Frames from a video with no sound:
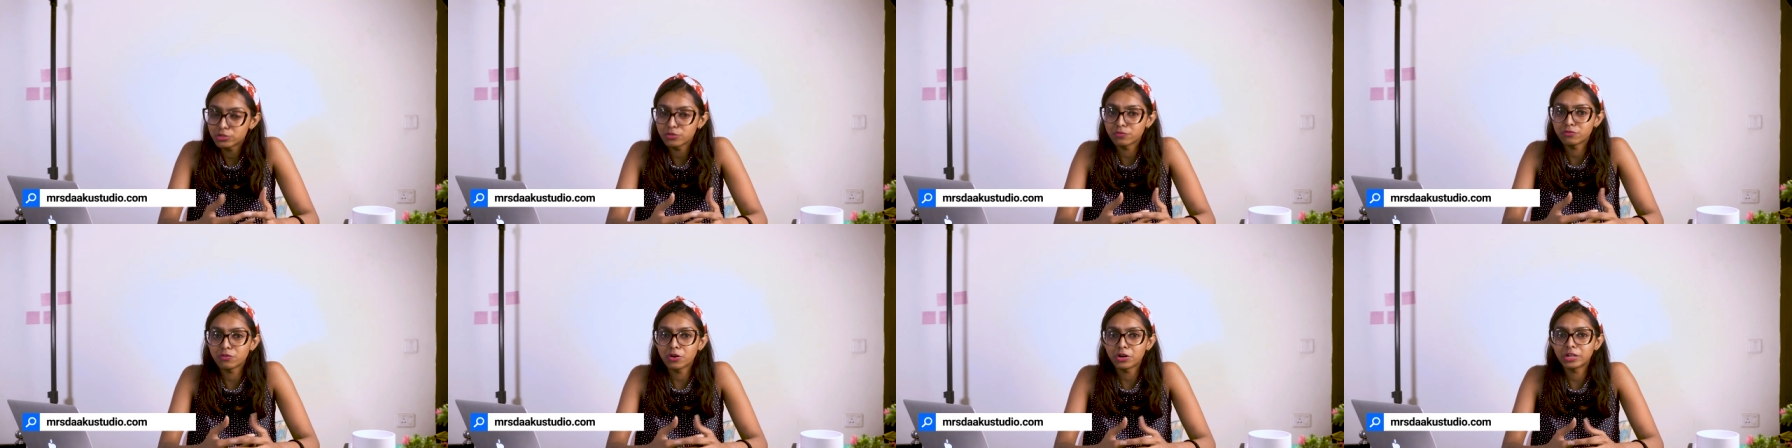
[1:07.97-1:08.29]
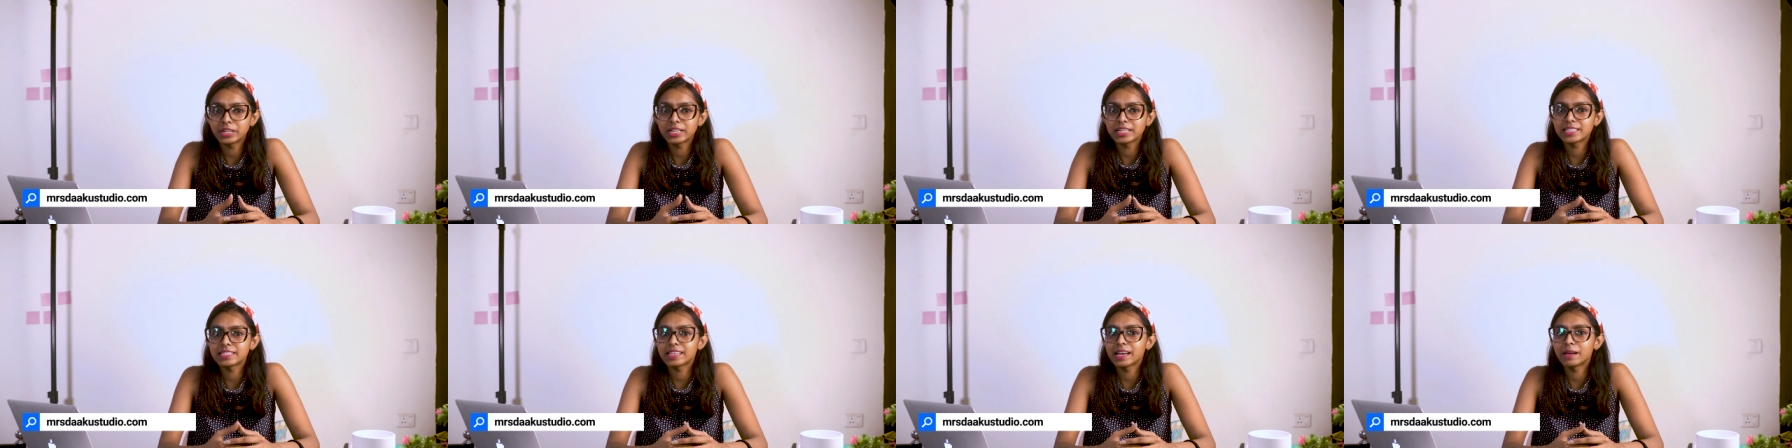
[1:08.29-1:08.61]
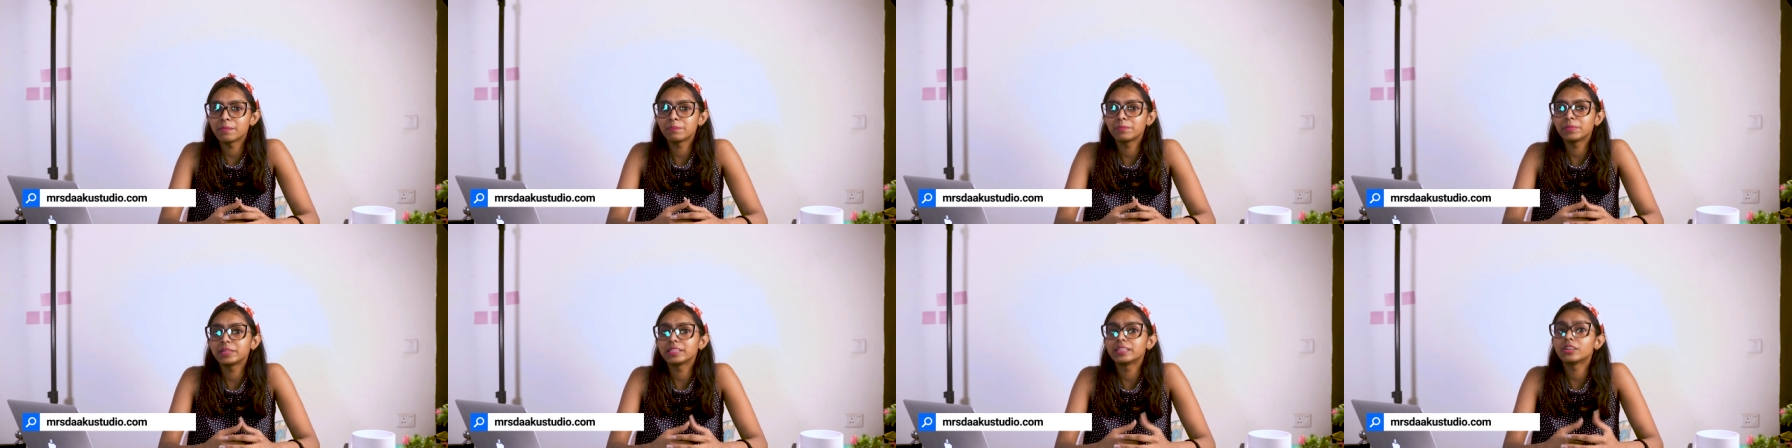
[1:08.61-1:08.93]
So, for
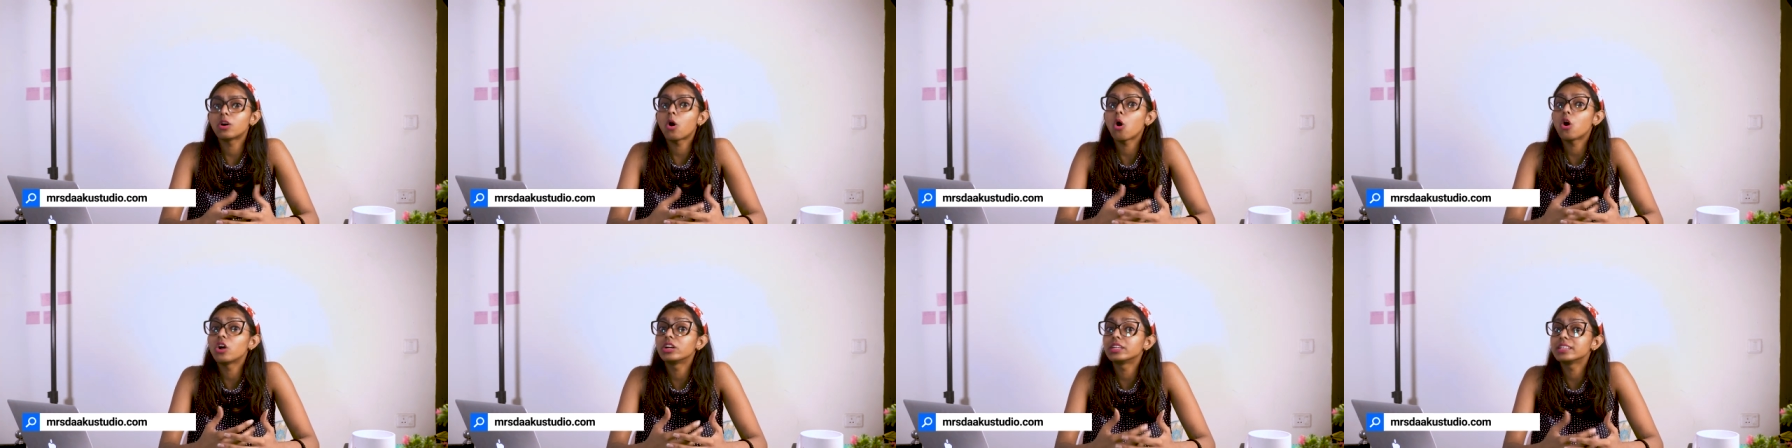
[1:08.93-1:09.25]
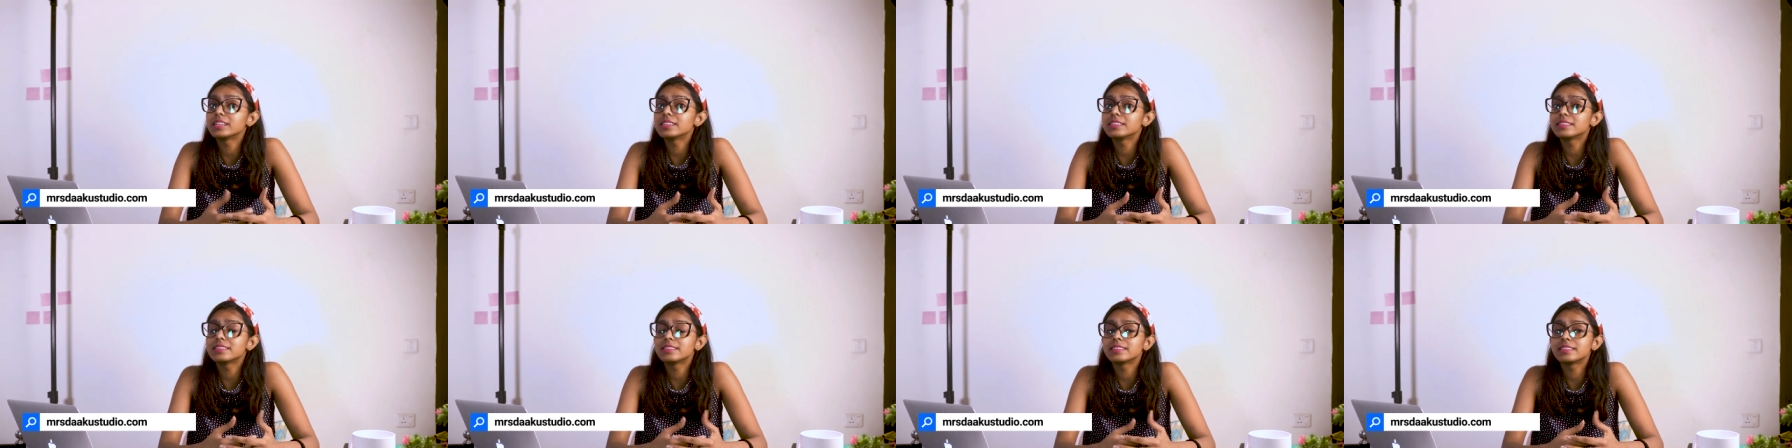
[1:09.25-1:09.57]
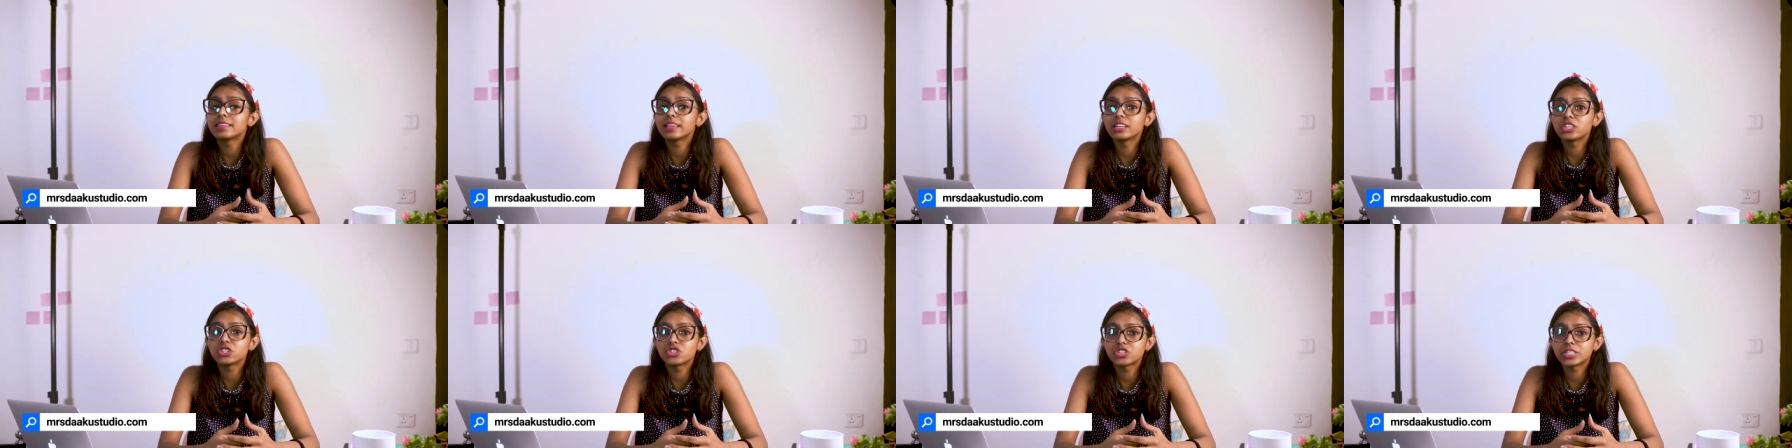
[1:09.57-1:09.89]
example, the audience
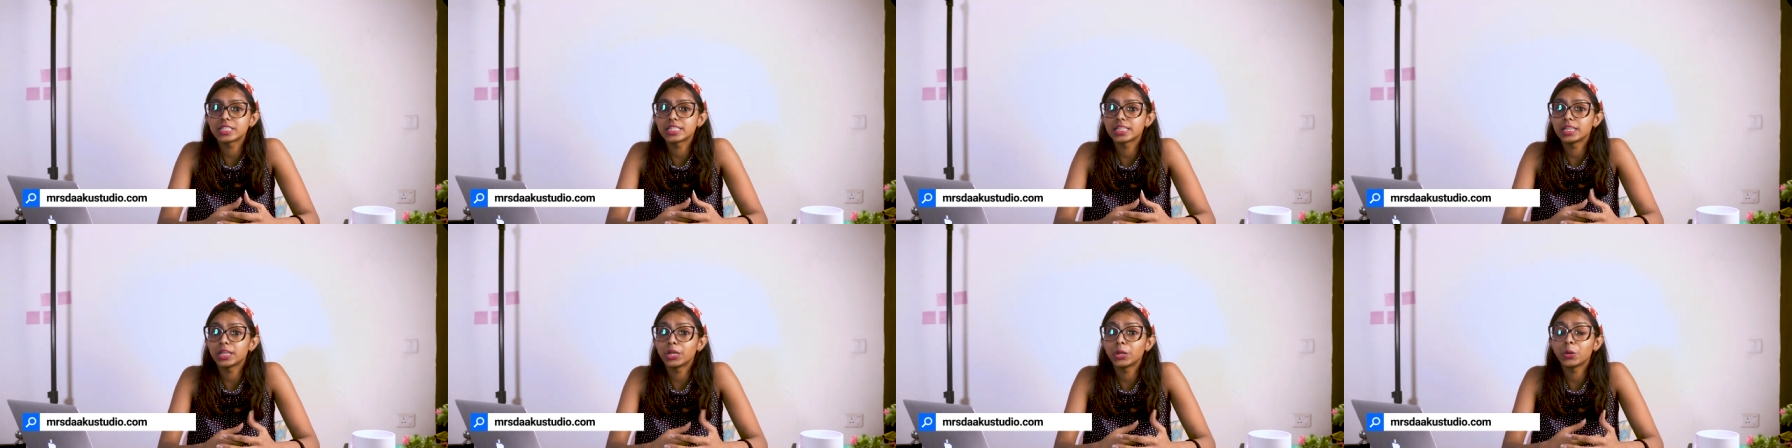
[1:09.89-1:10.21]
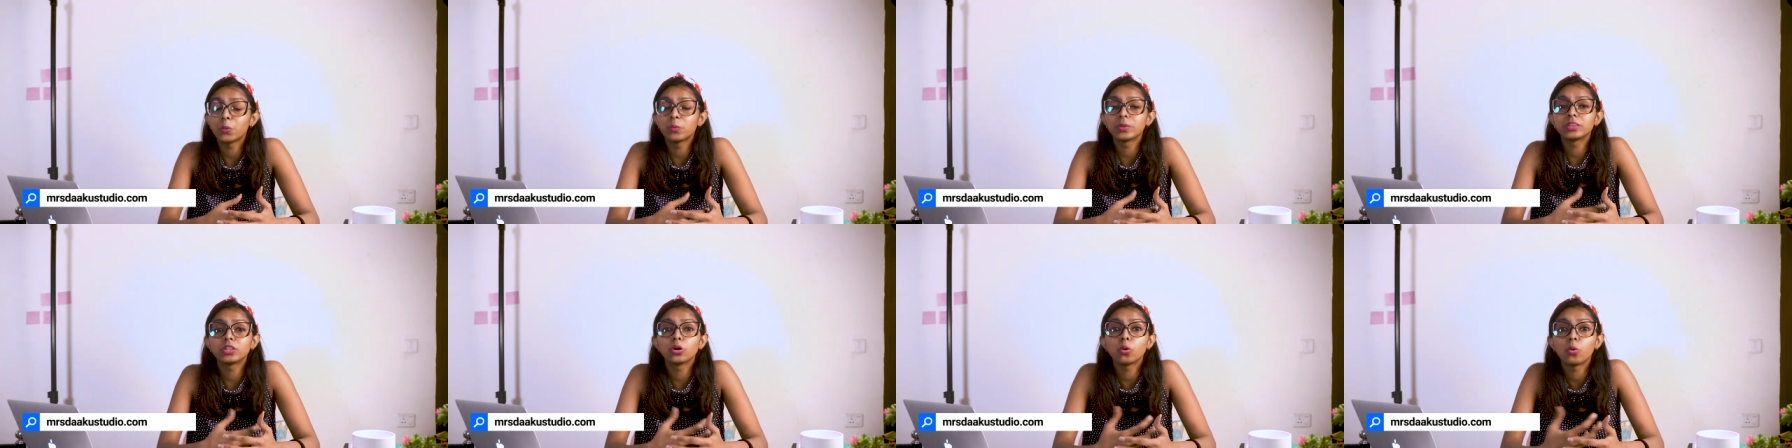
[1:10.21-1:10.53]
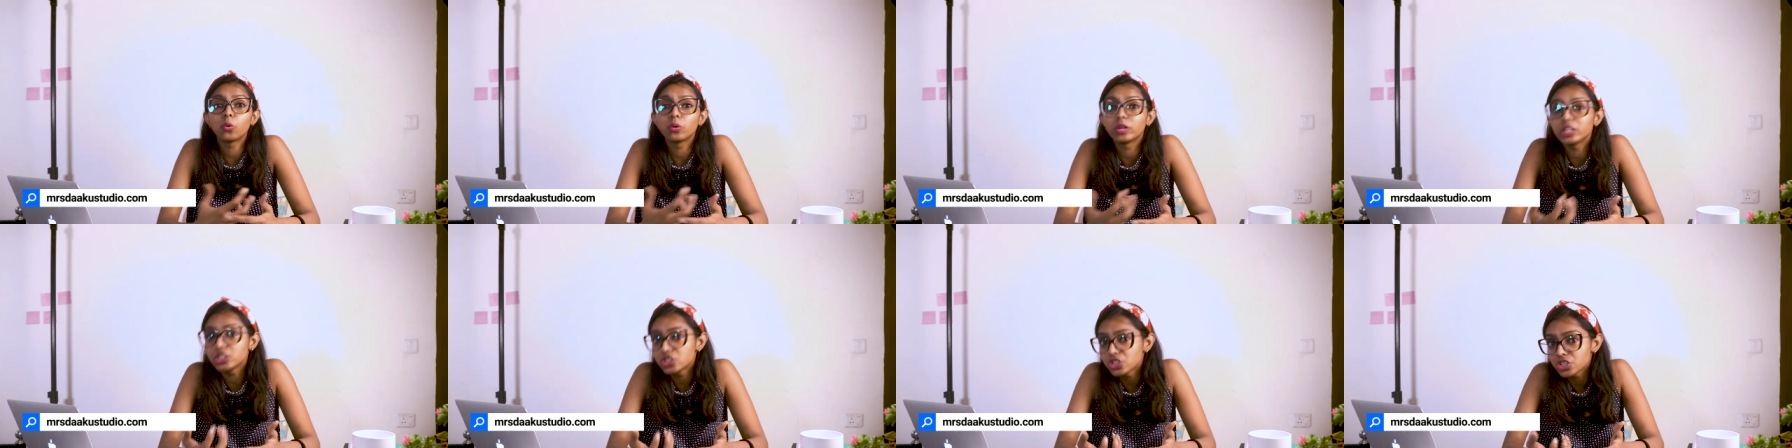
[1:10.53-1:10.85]
is interested in knowing the
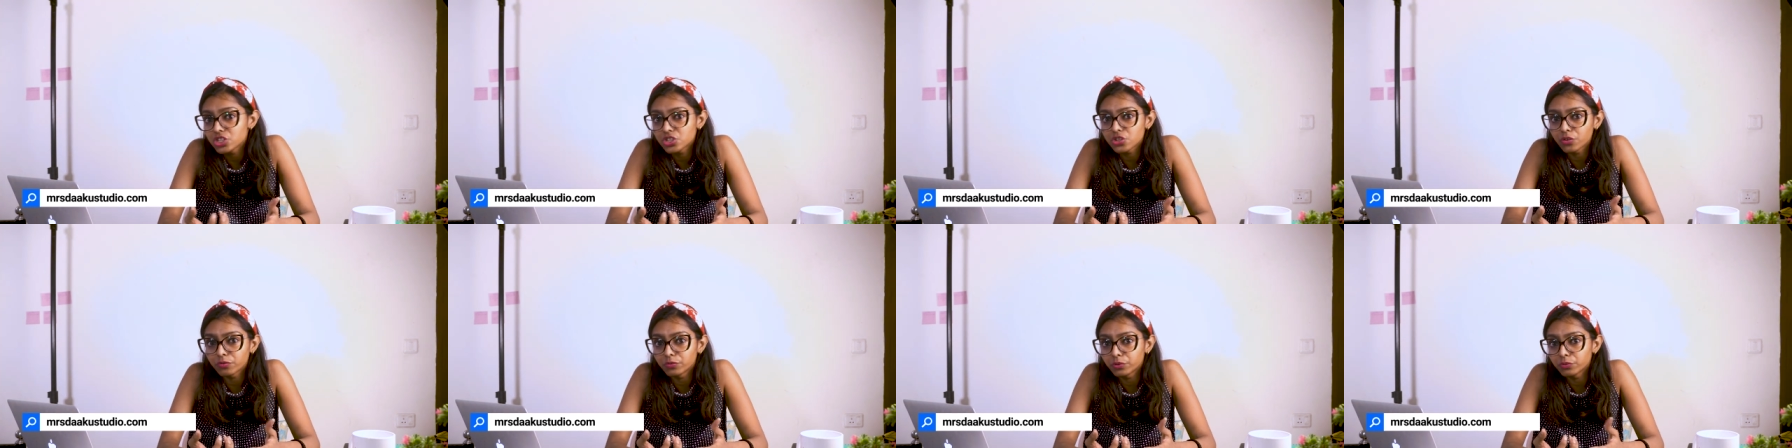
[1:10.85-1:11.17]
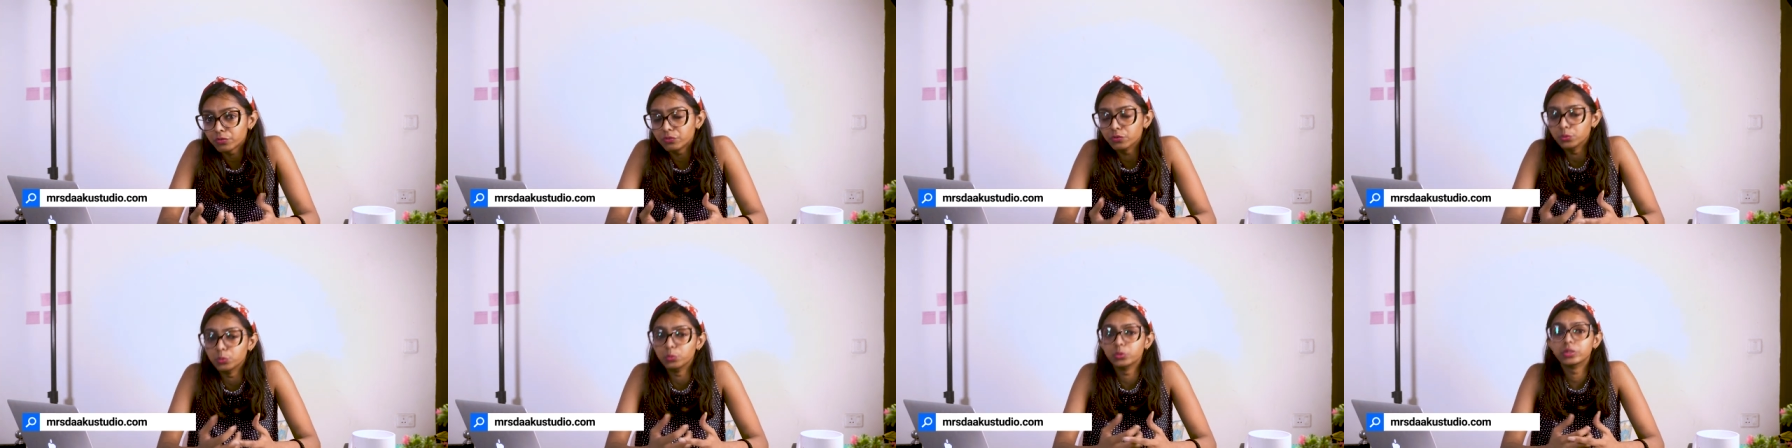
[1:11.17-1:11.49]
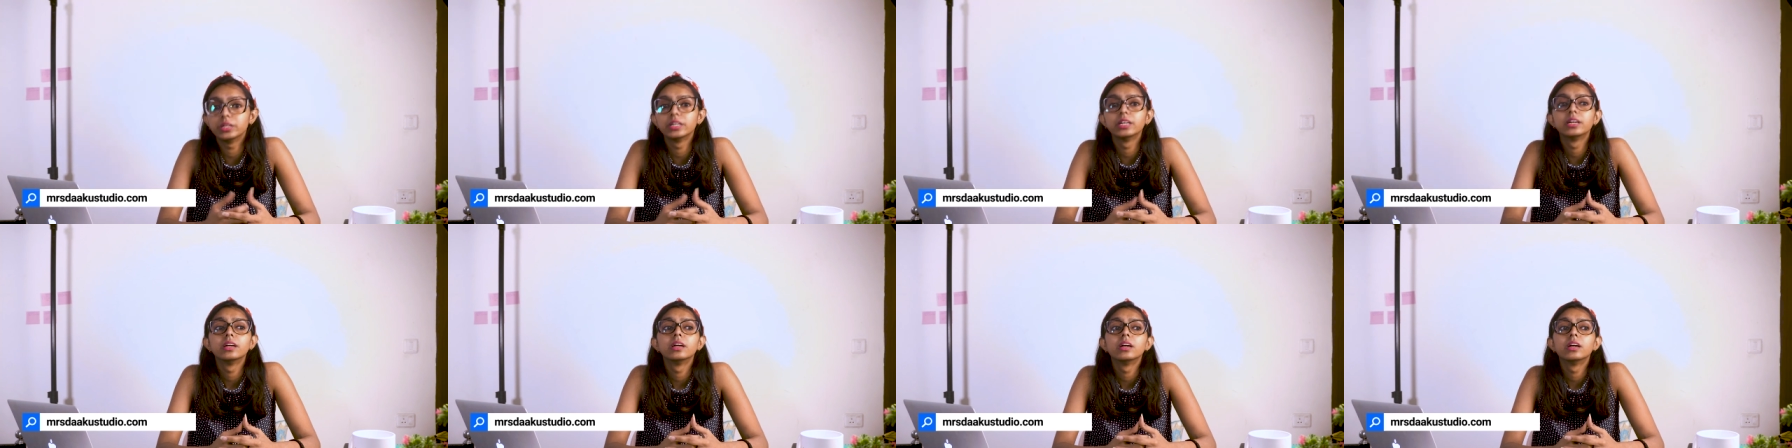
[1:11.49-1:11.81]
origins of the food.